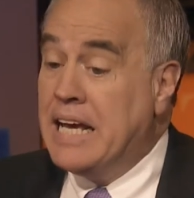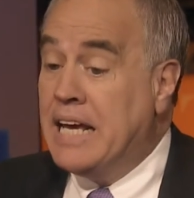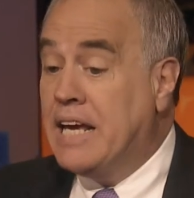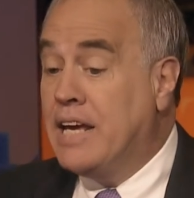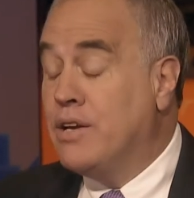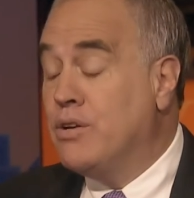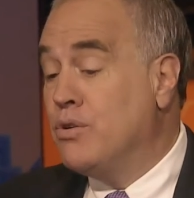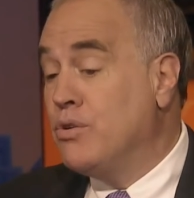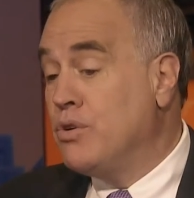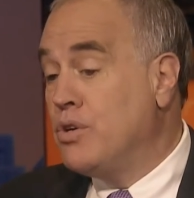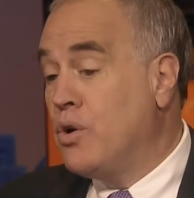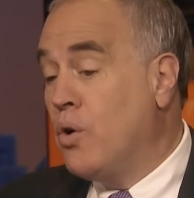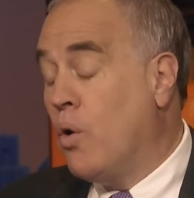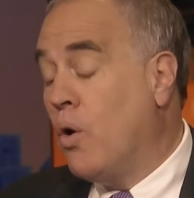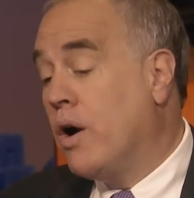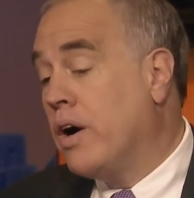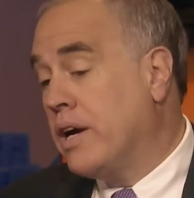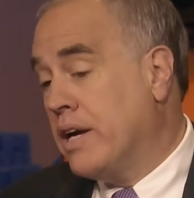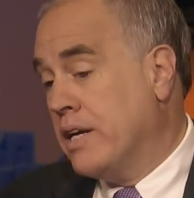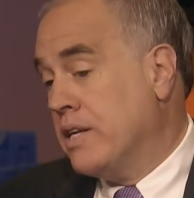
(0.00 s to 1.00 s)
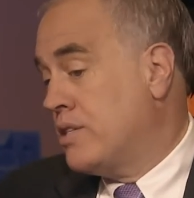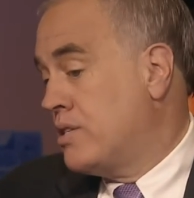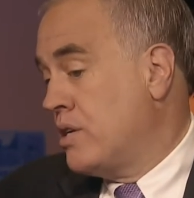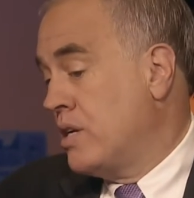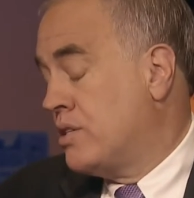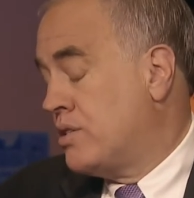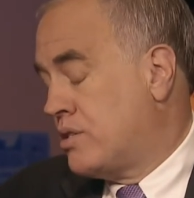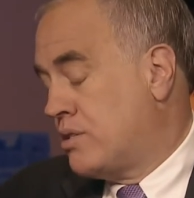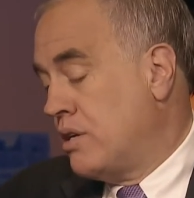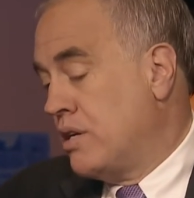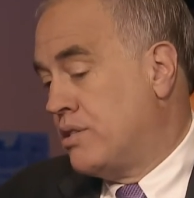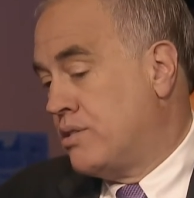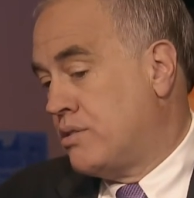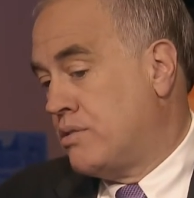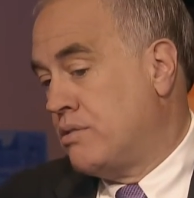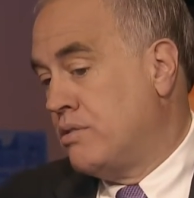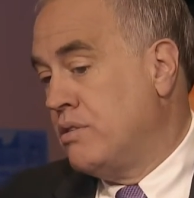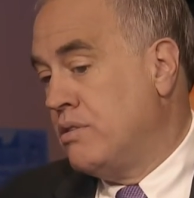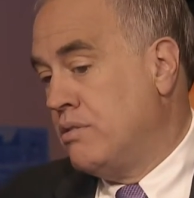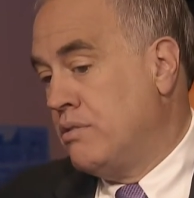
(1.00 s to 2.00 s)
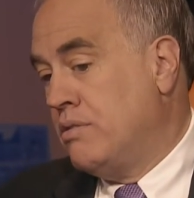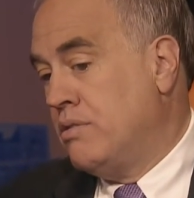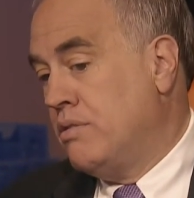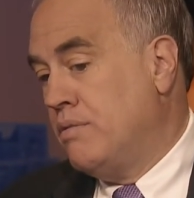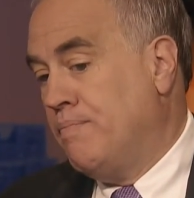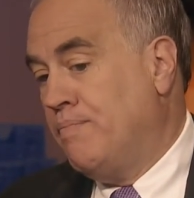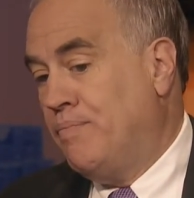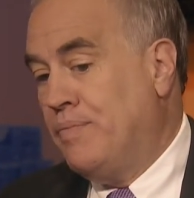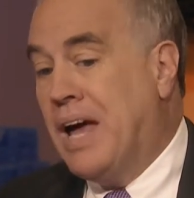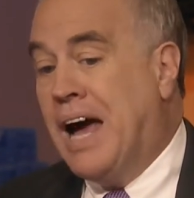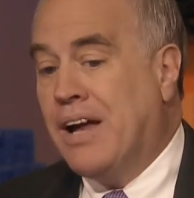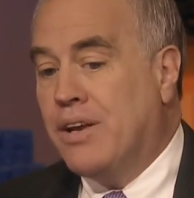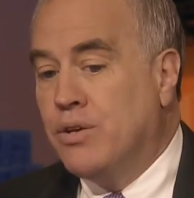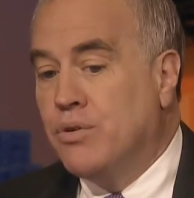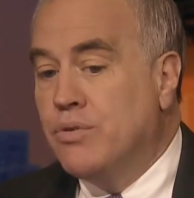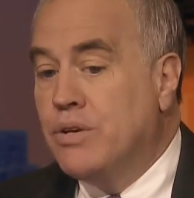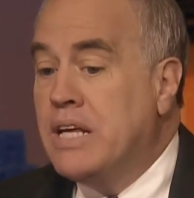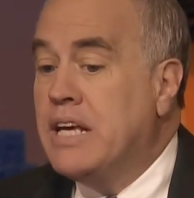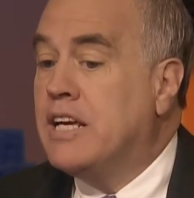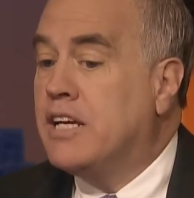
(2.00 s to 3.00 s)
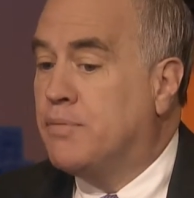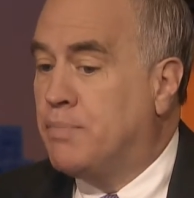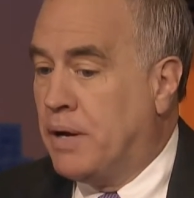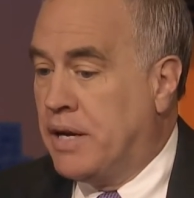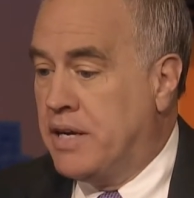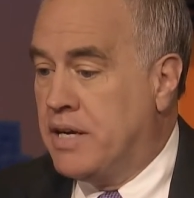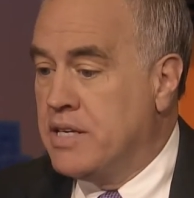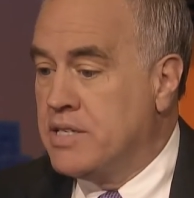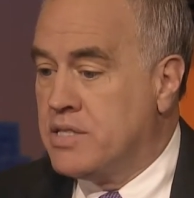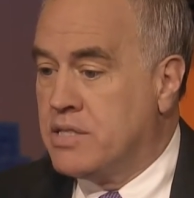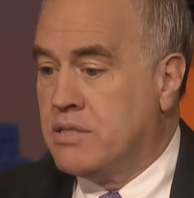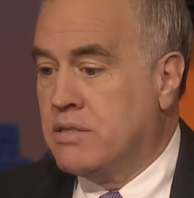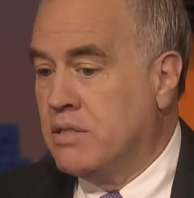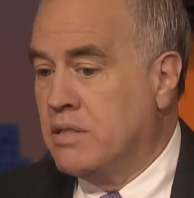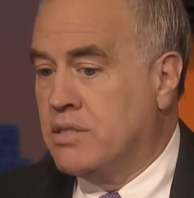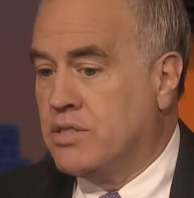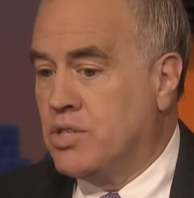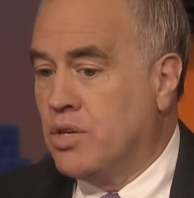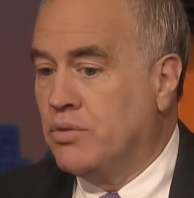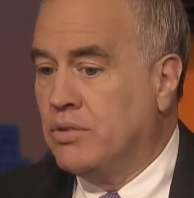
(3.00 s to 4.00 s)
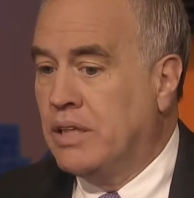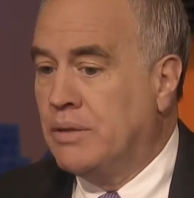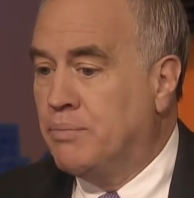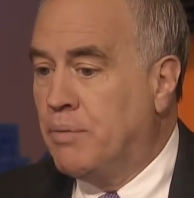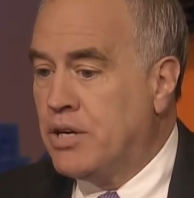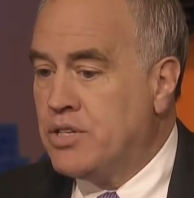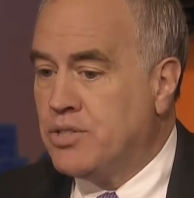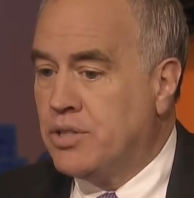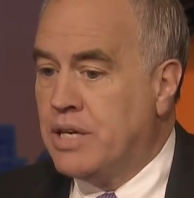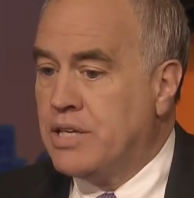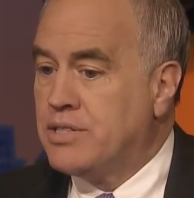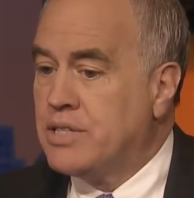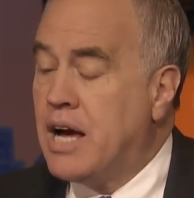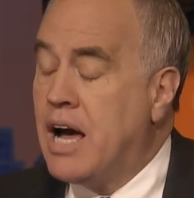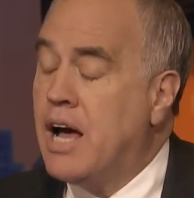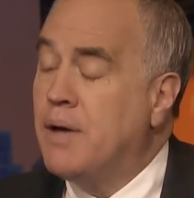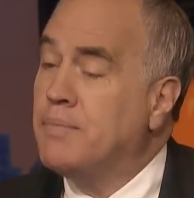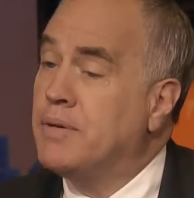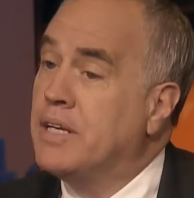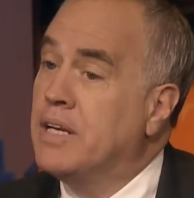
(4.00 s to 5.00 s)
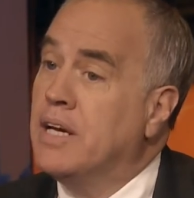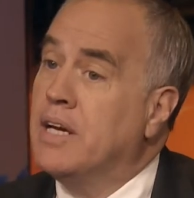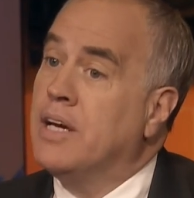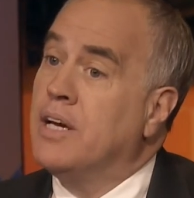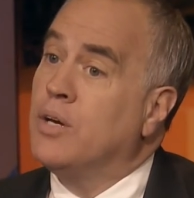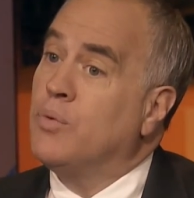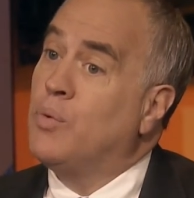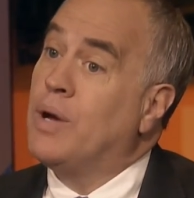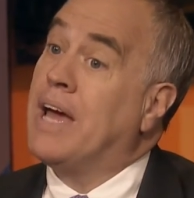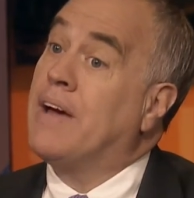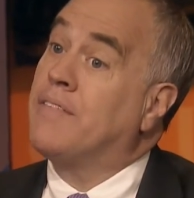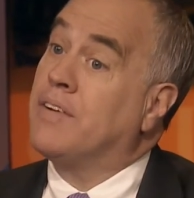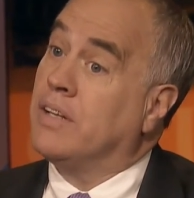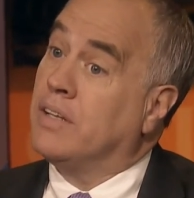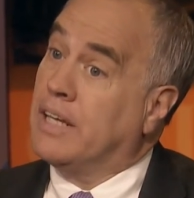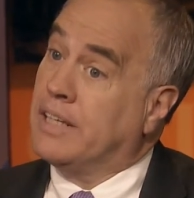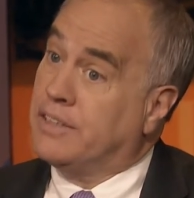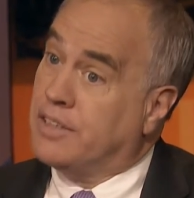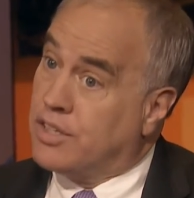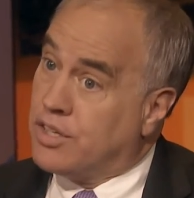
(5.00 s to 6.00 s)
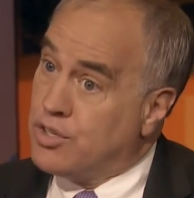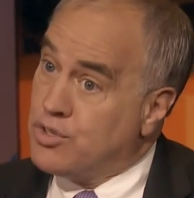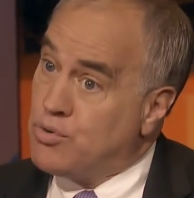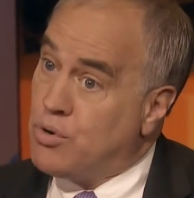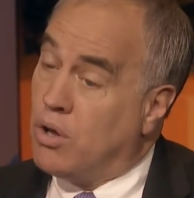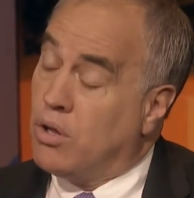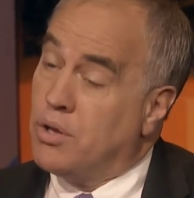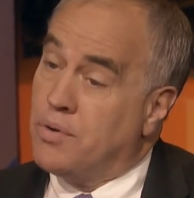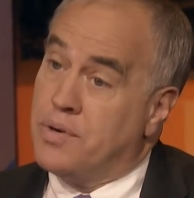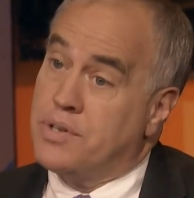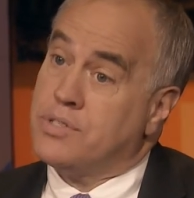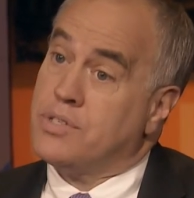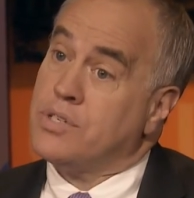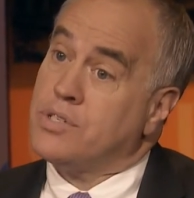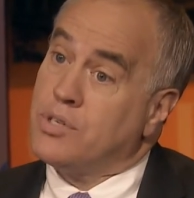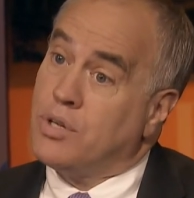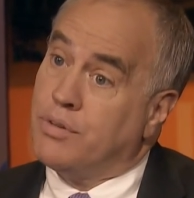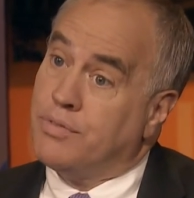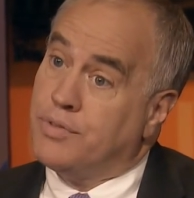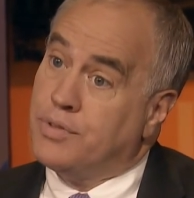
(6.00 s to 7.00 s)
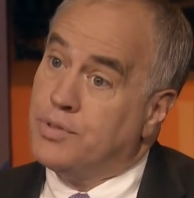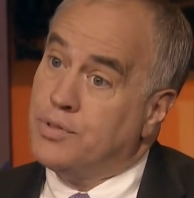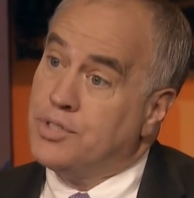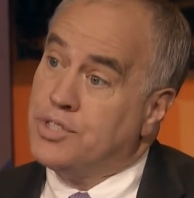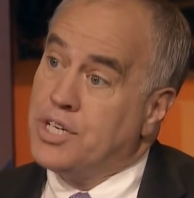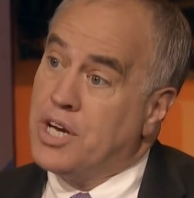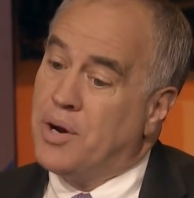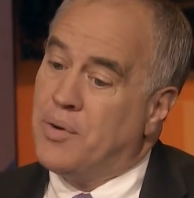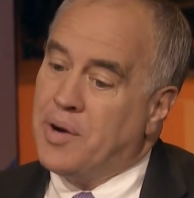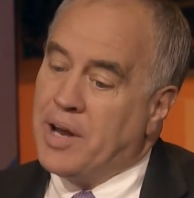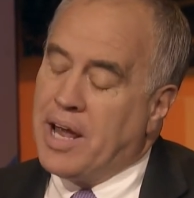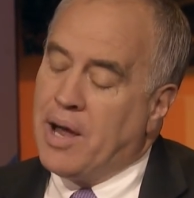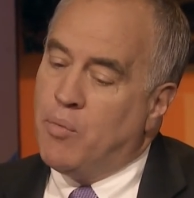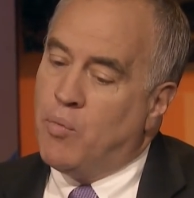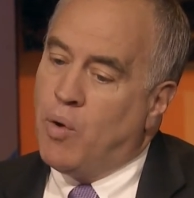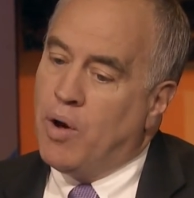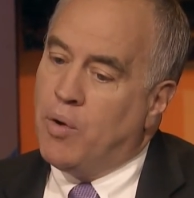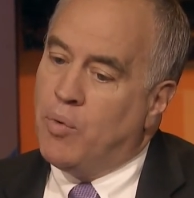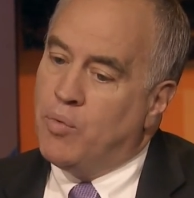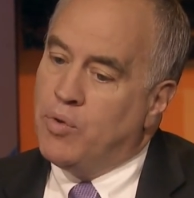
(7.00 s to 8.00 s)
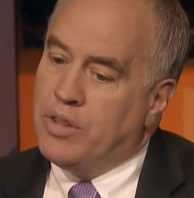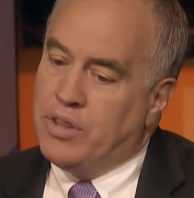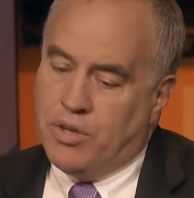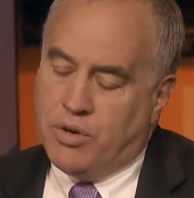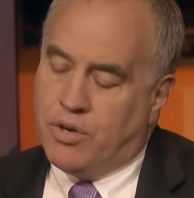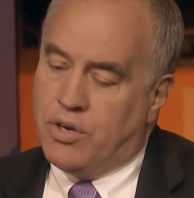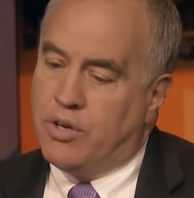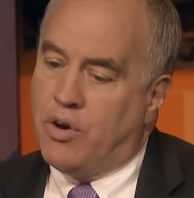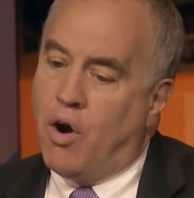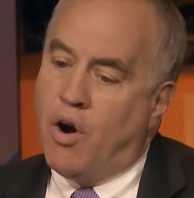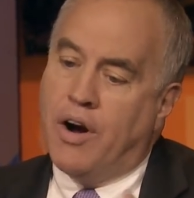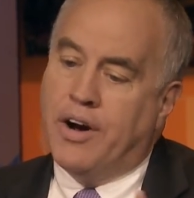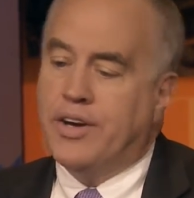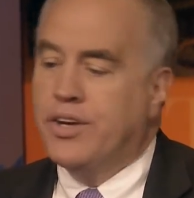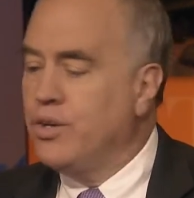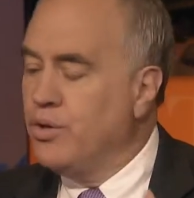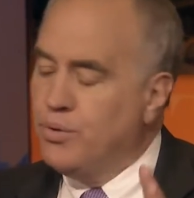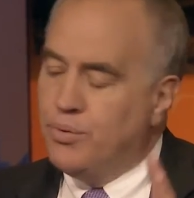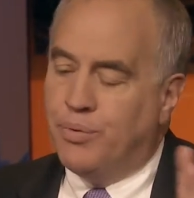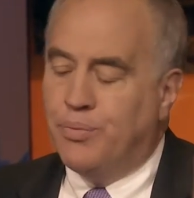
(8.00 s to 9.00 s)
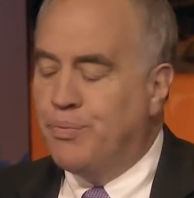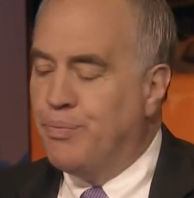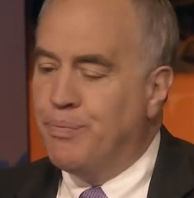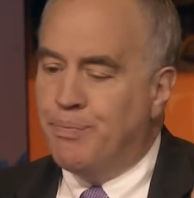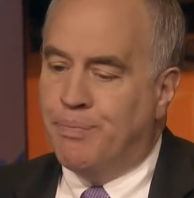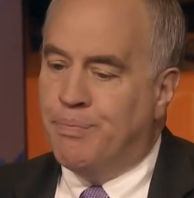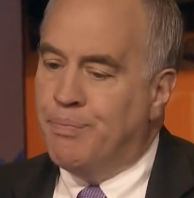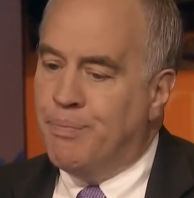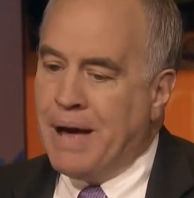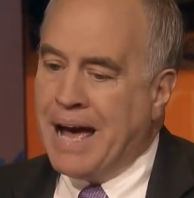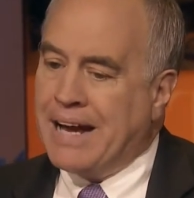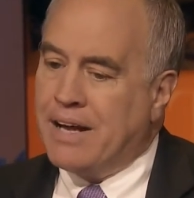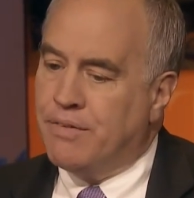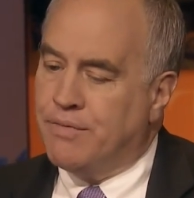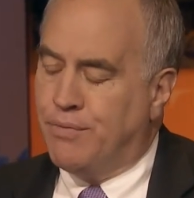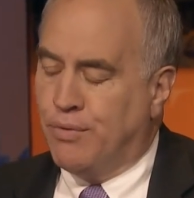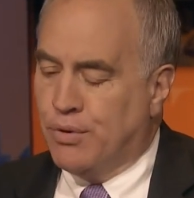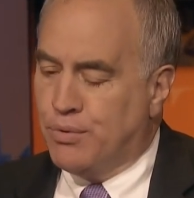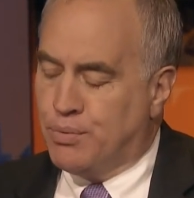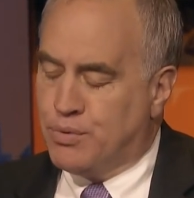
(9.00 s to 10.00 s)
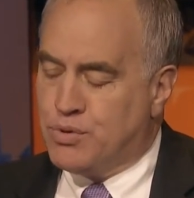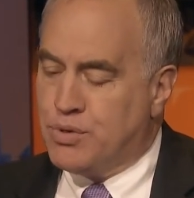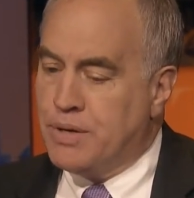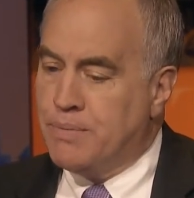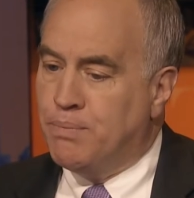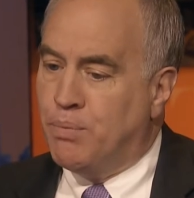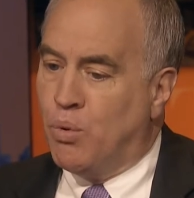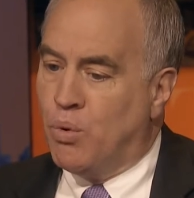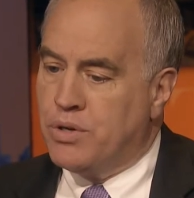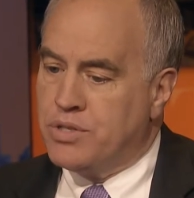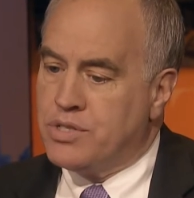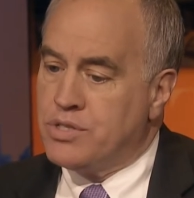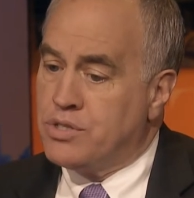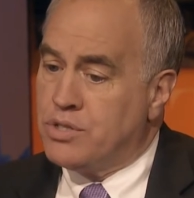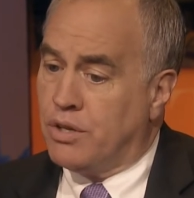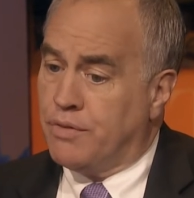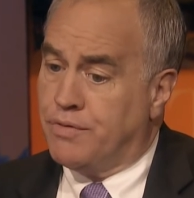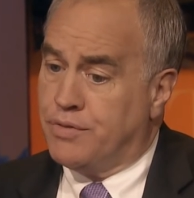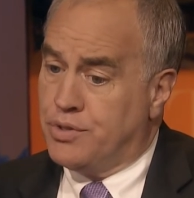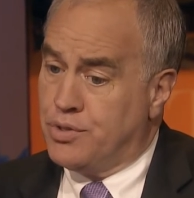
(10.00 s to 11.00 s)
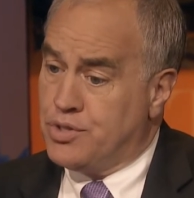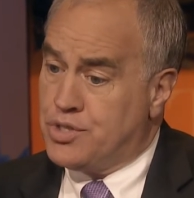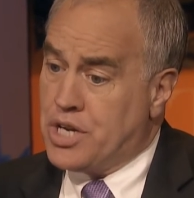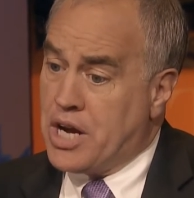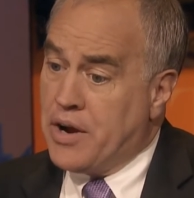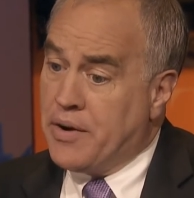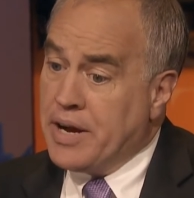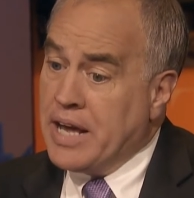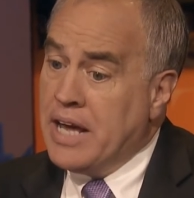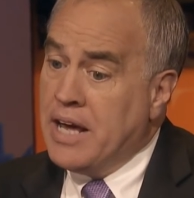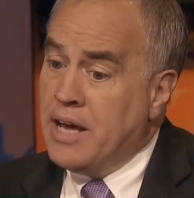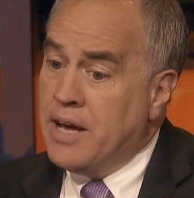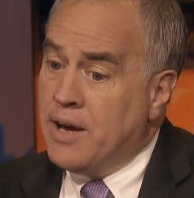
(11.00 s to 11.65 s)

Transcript: In New York, and it's, it's, it's not unique, but it is, it's certainly much less common, we have an elected controller as the sole fiduciary. What, you could argue back and forth between boards and sole fiduciary.